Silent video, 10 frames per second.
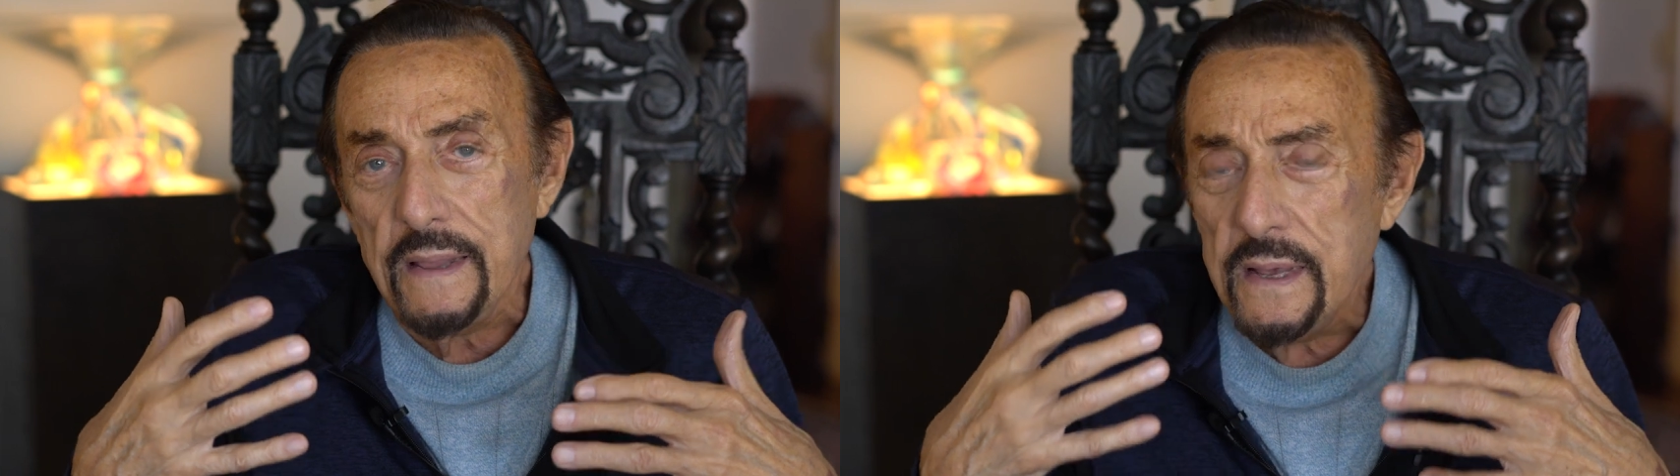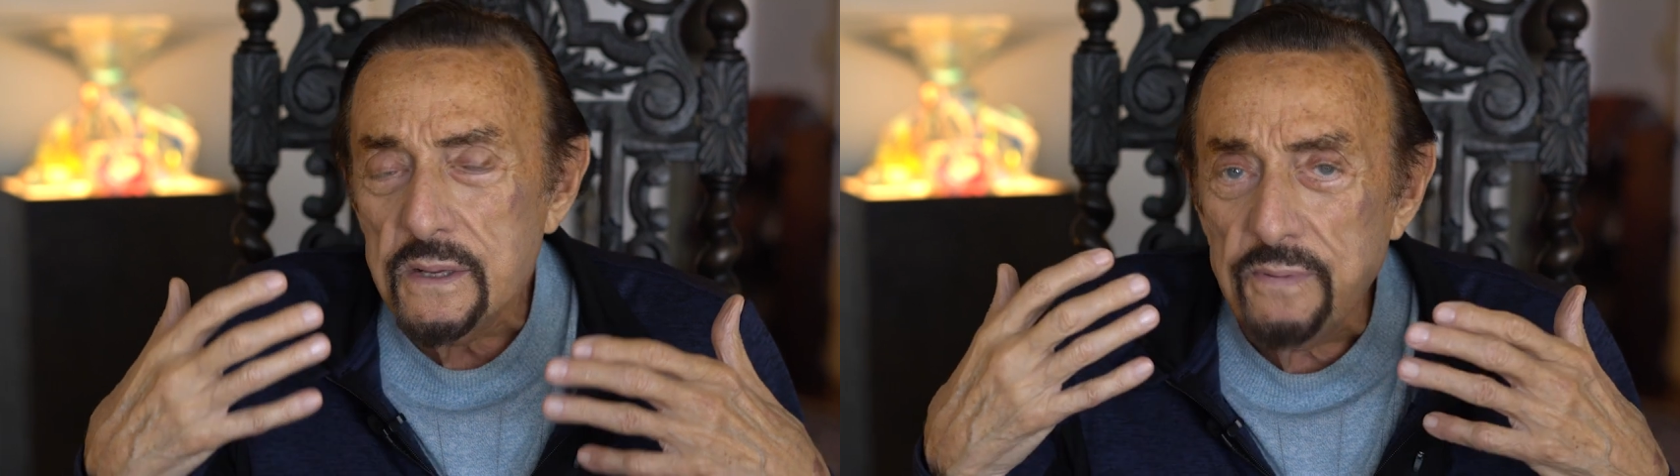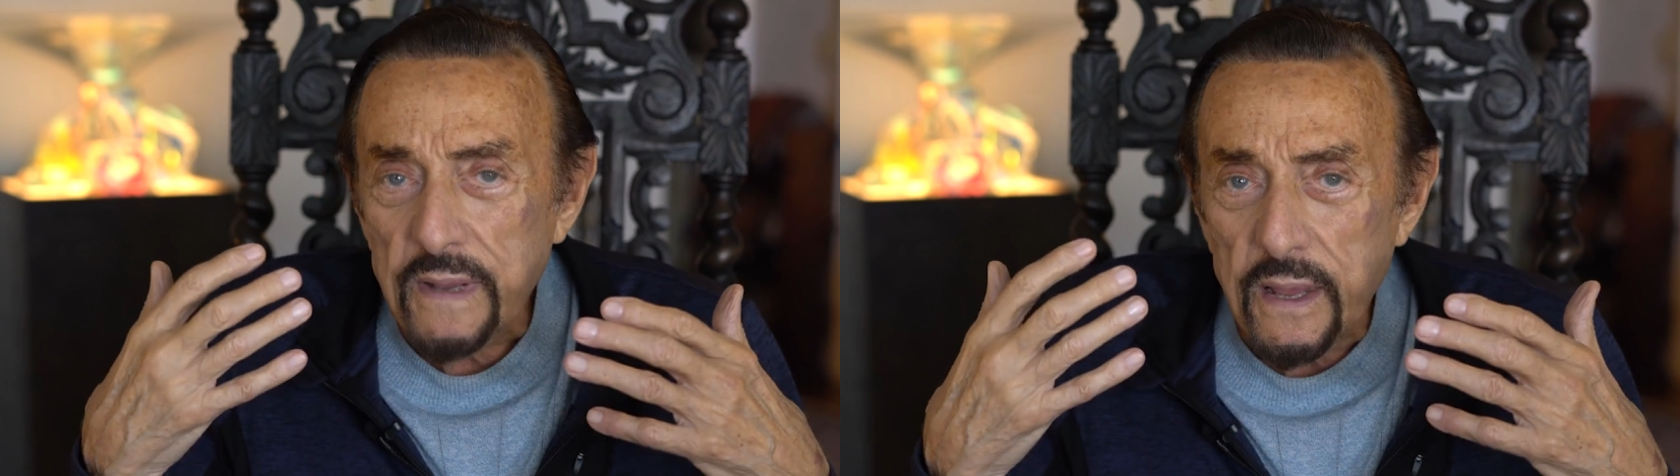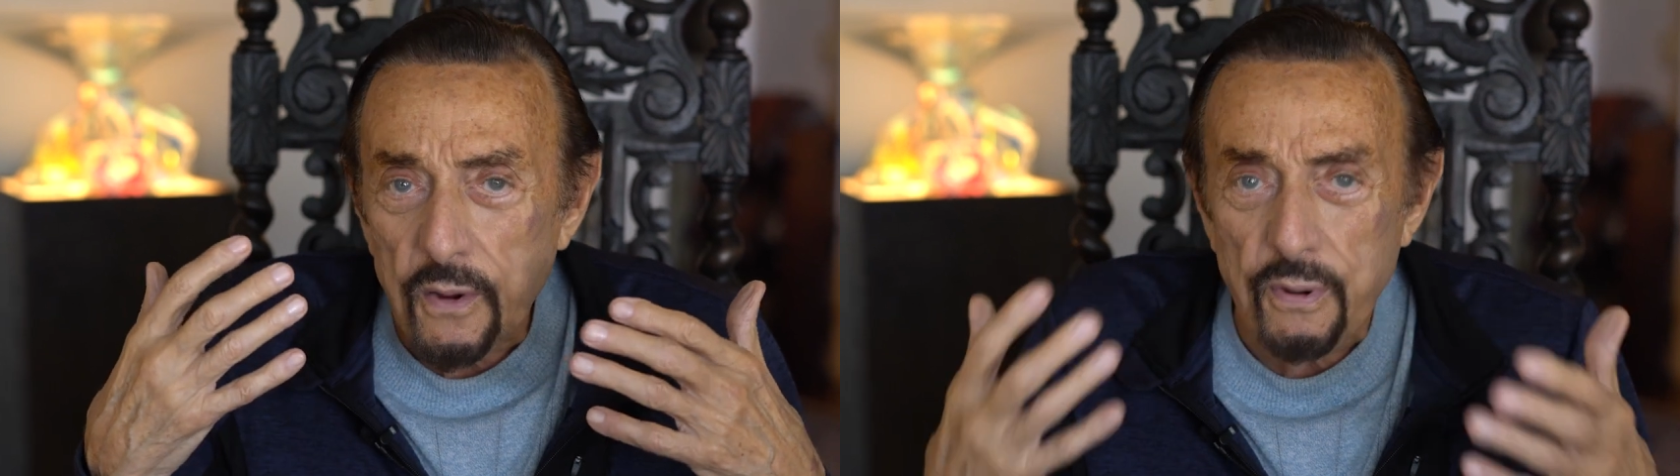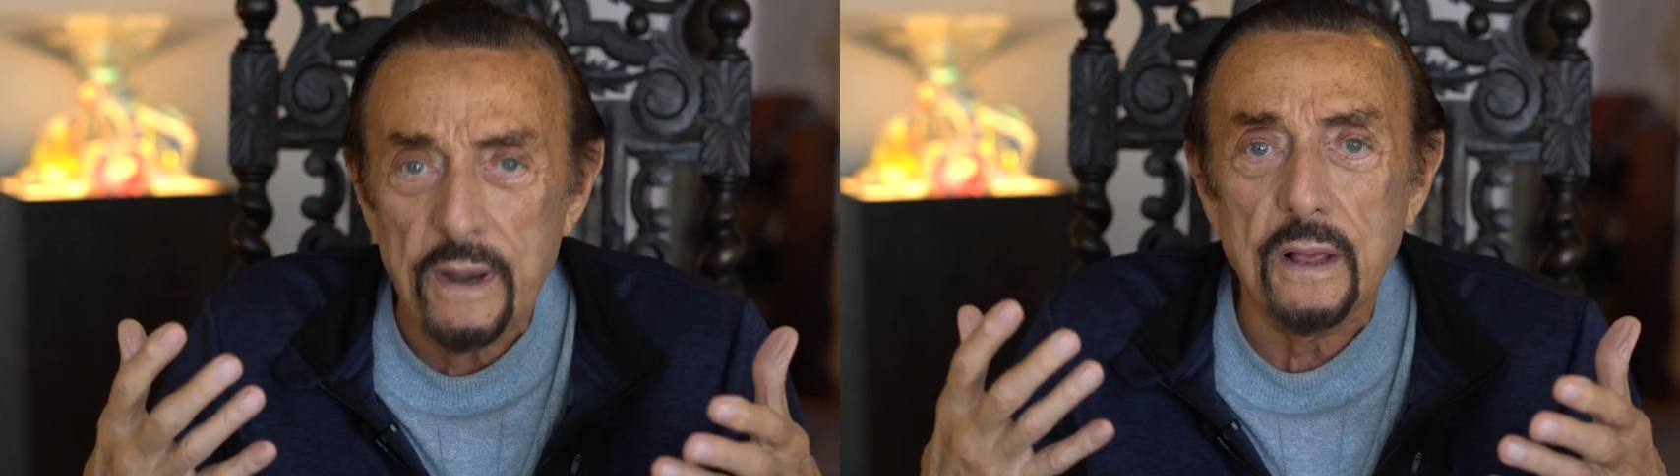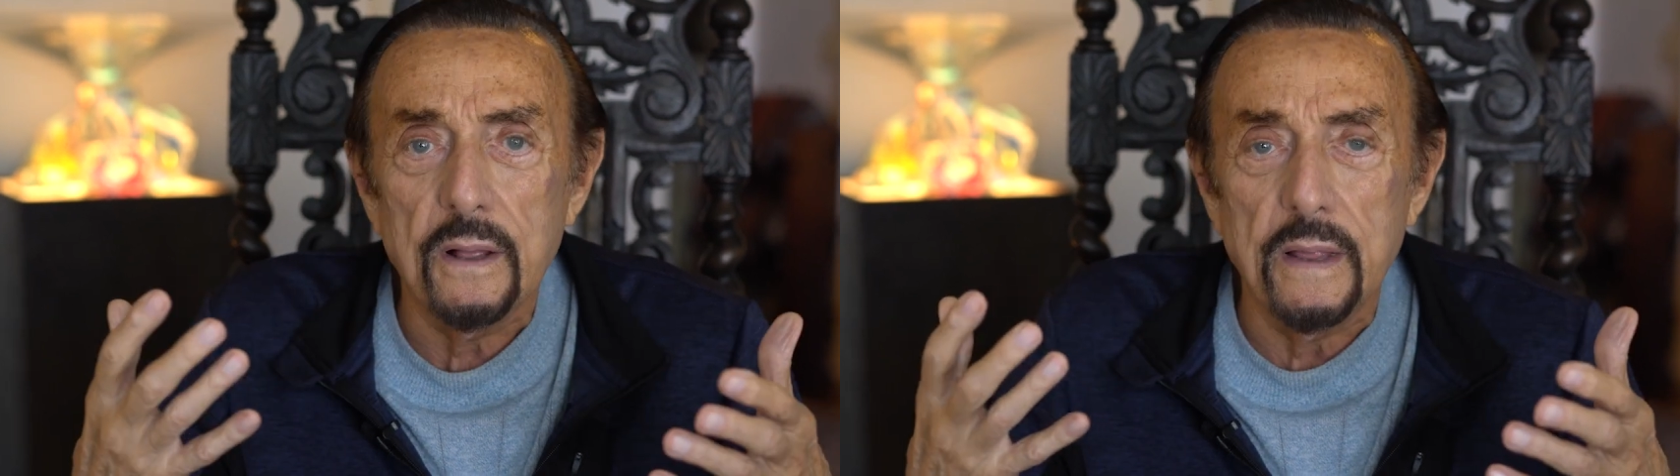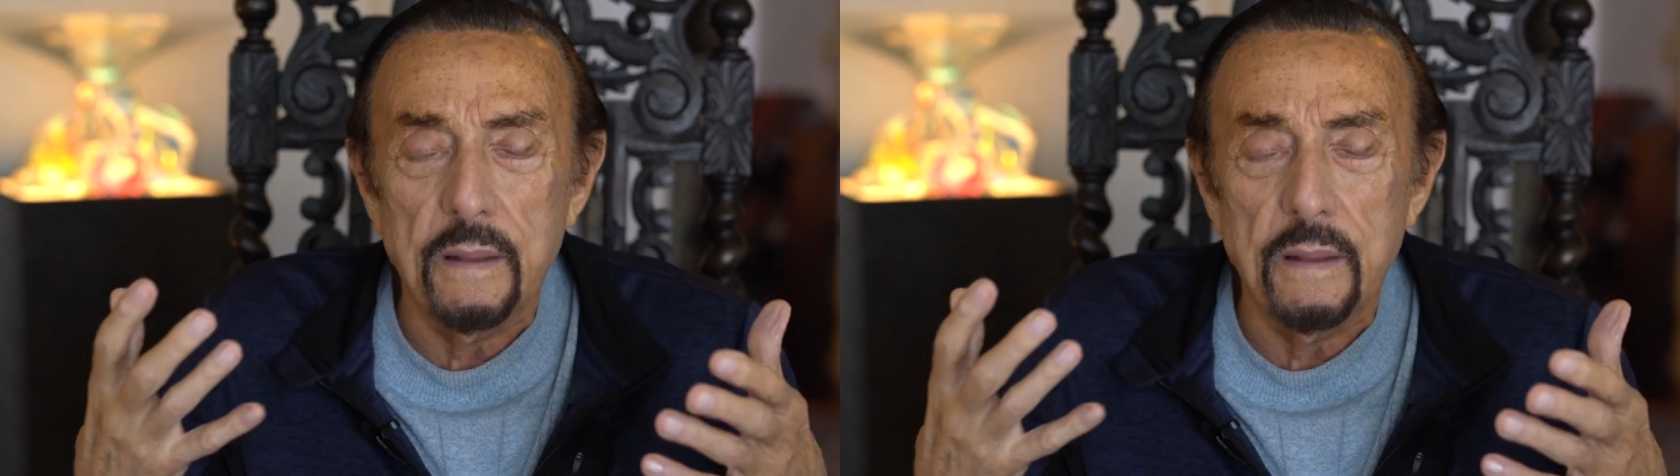I think is really critical